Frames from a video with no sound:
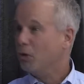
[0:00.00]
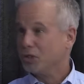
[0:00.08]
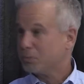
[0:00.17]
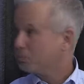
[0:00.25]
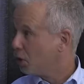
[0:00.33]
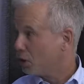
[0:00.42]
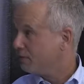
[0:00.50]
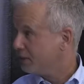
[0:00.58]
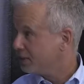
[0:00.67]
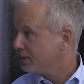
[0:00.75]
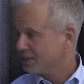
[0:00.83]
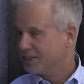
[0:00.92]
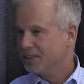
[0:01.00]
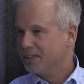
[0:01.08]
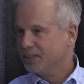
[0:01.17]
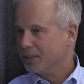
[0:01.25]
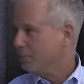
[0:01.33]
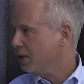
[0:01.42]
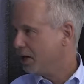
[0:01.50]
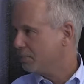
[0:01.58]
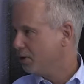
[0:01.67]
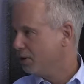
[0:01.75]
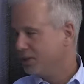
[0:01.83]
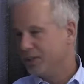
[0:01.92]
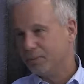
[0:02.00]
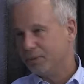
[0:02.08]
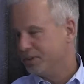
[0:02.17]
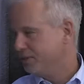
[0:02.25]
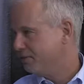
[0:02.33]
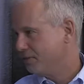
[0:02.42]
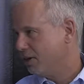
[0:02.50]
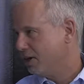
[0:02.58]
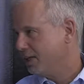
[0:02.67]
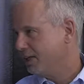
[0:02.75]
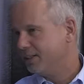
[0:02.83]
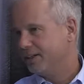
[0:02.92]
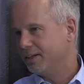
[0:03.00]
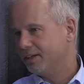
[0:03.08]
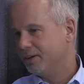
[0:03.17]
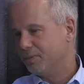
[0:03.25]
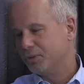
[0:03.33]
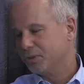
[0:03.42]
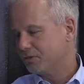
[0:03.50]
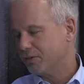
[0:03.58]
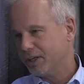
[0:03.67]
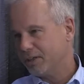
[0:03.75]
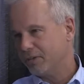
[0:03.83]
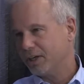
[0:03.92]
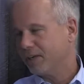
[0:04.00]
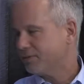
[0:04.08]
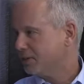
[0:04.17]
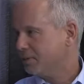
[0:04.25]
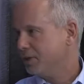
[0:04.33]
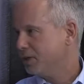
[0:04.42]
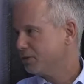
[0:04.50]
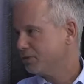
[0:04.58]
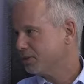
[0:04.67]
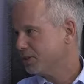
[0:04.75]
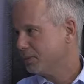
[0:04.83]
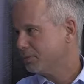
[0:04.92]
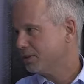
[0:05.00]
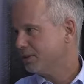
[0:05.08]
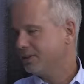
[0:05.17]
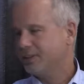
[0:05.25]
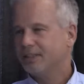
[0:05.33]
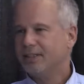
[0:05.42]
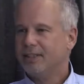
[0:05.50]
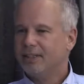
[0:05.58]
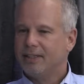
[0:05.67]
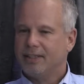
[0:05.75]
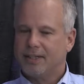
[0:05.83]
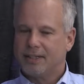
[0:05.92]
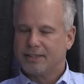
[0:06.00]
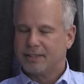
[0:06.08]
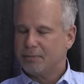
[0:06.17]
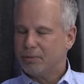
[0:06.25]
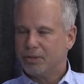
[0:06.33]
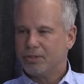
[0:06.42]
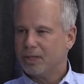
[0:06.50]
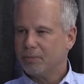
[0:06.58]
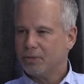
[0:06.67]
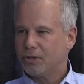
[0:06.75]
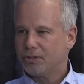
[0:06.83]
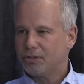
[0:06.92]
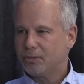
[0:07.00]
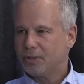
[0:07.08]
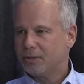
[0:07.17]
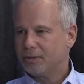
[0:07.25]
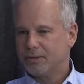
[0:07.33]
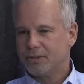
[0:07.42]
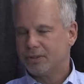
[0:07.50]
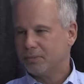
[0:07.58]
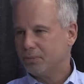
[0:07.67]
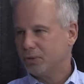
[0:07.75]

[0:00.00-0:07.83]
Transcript: was perfect. perfect yeah. The block party that we did Friday um, was great right after the mayor's reception. Mm-hmm at uh, Maritime Gloucester. What a just a